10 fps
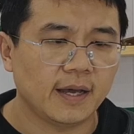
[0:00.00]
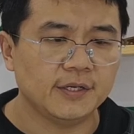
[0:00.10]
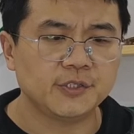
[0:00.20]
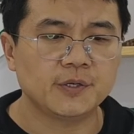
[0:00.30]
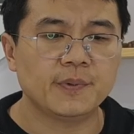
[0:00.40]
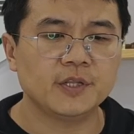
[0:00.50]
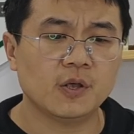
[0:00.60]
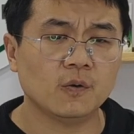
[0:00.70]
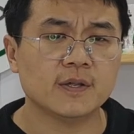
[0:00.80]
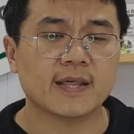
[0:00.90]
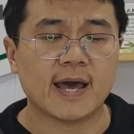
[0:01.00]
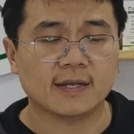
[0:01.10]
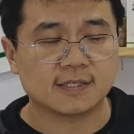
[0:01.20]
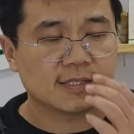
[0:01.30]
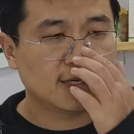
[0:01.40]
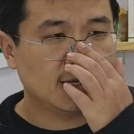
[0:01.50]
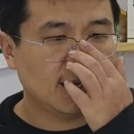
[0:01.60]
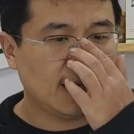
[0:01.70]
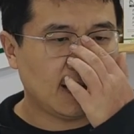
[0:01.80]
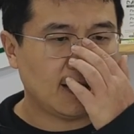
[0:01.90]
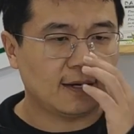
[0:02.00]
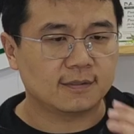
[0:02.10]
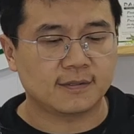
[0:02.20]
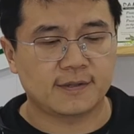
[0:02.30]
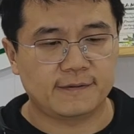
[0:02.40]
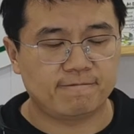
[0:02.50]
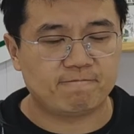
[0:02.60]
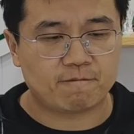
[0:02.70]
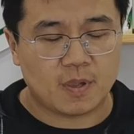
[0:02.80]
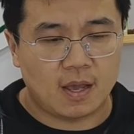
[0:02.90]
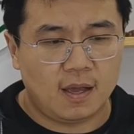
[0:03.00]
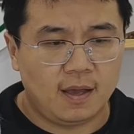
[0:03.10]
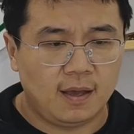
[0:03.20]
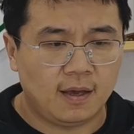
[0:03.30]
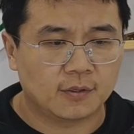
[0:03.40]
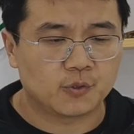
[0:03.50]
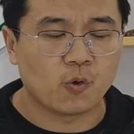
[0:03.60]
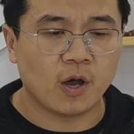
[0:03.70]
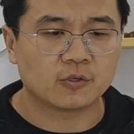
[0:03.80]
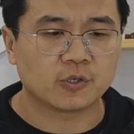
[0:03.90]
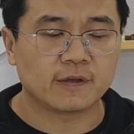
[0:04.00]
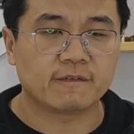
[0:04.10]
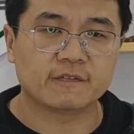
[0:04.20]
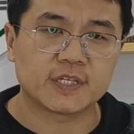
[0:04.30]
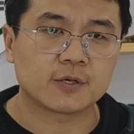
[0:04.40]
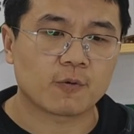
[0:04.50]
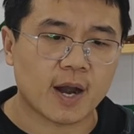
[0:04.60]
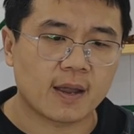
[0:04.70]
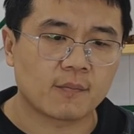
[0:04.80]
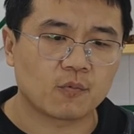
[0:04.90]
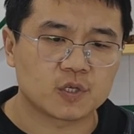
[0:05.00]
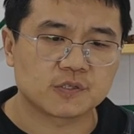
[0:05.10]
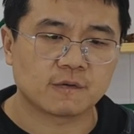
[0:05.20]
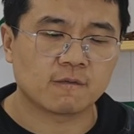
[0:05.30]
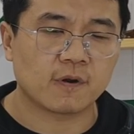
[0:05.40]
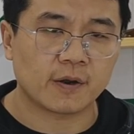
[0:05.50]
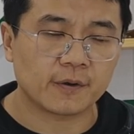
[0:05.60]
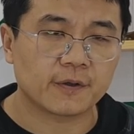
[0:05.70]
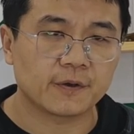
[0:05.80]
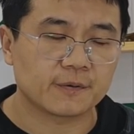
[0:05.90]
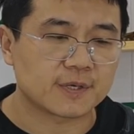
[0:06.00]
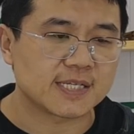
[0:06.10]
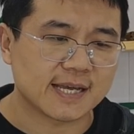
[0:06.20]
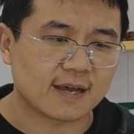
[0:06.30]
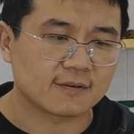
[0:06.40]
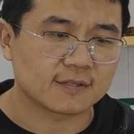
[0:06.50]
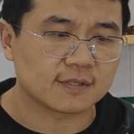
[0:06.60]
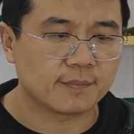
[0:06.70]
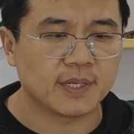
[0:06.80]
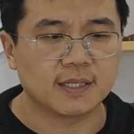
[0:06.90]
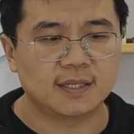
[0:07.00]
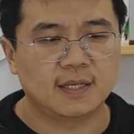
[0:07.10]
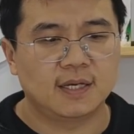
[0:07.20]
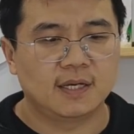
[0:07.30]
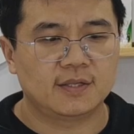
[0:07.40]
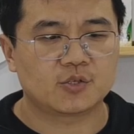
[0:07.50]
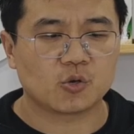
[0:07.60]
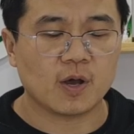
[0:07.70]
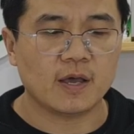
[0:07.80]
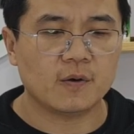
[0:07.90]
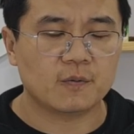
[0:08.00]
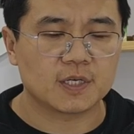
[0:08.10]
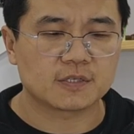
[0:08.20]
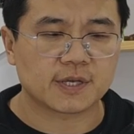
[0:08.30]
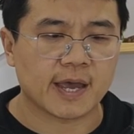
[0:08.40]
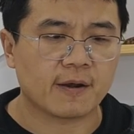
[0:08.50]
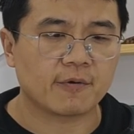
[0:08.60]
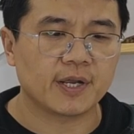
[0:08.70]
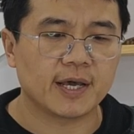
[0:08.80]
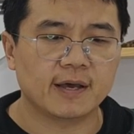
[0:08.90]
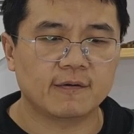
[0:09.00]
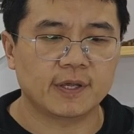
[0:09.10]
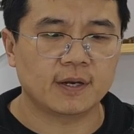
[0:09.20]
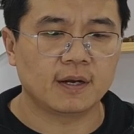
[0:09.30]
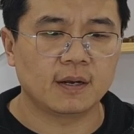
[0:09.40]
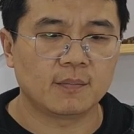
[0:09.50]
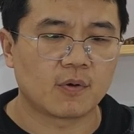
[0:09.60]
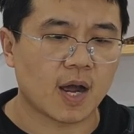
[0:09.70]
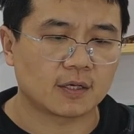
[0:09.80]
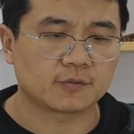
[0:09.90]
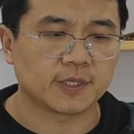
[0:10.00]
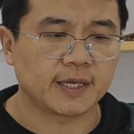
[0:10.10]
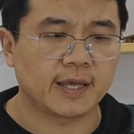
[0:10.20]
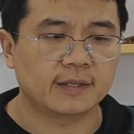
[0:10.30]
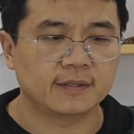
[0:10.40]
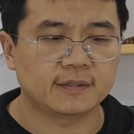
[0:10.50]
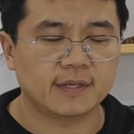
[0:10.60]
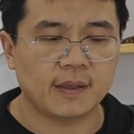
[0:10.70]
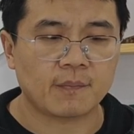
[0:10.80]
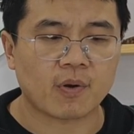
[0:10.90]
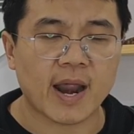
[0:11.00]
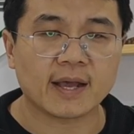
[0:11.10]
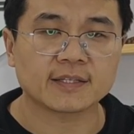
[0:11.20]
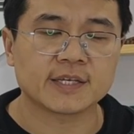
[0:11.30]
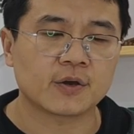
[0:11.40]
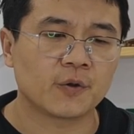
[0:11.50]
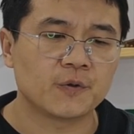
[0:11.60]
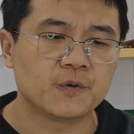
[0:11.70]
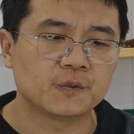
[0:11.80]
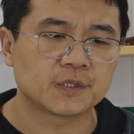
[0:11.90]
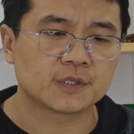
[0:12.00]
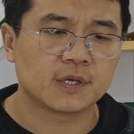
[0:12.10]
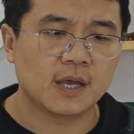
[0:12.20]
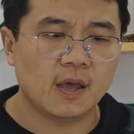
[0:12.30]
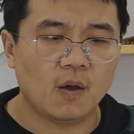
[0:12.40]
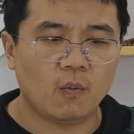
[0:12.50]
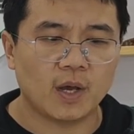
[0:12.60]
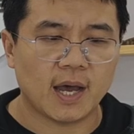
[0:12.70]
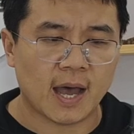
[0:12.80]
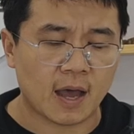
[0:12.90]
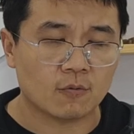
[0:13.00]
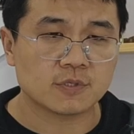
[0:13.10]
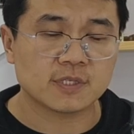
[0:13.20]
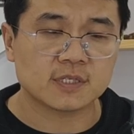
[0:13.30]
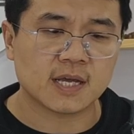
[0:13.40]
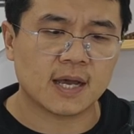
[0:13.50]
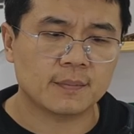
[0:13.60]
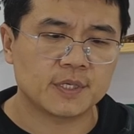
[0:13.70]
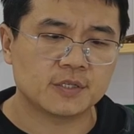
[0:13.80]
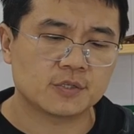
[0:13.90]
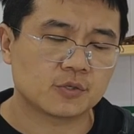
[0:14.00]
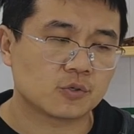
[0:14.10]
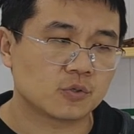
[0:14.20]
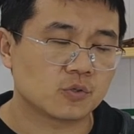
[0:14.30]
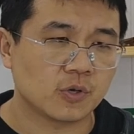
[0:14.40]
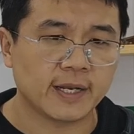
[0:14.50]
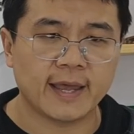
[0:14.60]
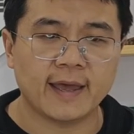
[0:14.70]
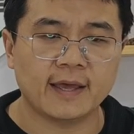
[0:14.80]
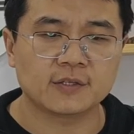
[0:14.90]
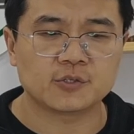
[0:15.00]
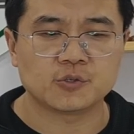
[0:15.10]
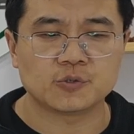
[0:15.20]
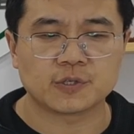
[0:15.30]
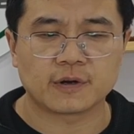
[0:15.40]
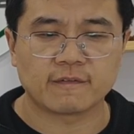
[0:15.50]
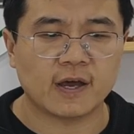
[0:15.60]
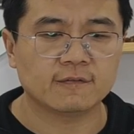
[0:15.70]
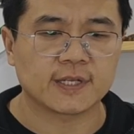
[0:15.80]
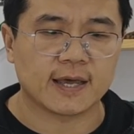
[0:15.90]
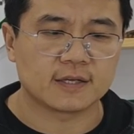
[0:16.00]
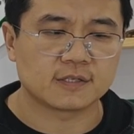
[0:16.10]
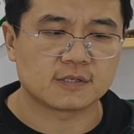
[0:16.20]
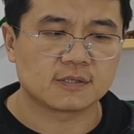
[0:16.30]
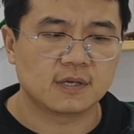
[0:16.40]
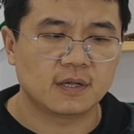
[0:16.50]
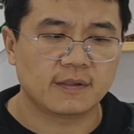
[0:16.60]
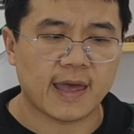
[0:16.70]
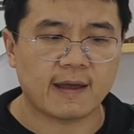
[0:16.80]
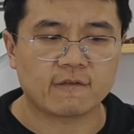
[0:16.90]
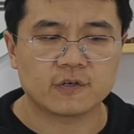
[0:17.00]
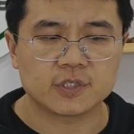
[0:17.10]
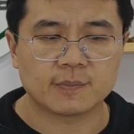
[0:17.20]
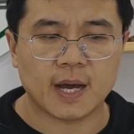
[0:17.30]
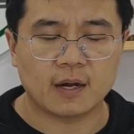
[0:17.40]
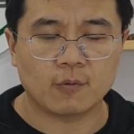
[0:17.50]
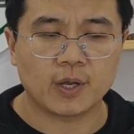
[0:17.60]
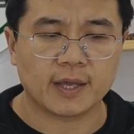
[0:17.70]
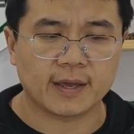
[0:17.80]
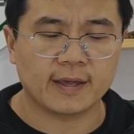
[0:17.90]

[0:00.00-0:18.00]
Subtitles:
It should be noted that the 250 grams was a very good results, but the trial was carried out in laboratory and in practical use when housing time is 28 to 35 days. The average body weight